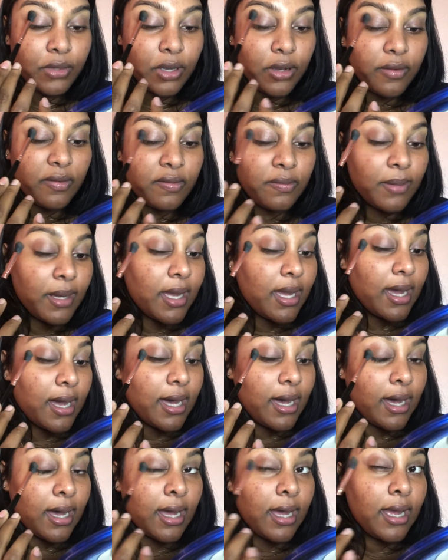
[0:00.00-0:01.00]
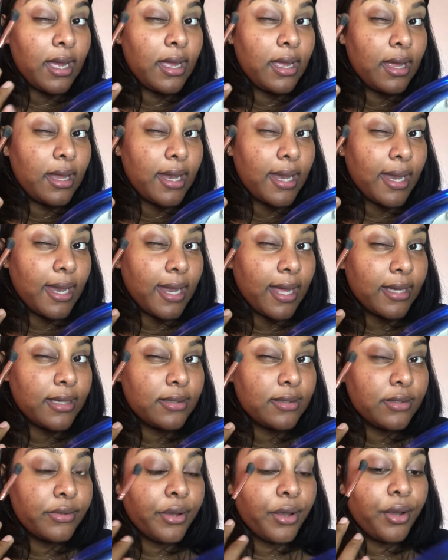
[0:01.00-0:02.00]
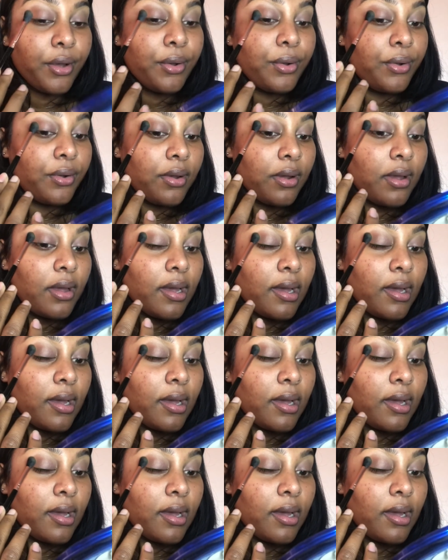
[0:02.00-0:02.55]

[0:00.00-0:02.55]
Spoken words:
of my eye like so,